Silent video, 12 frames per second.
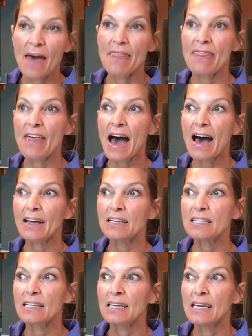
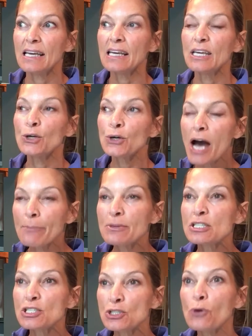that your cup
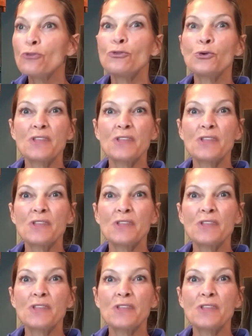is so full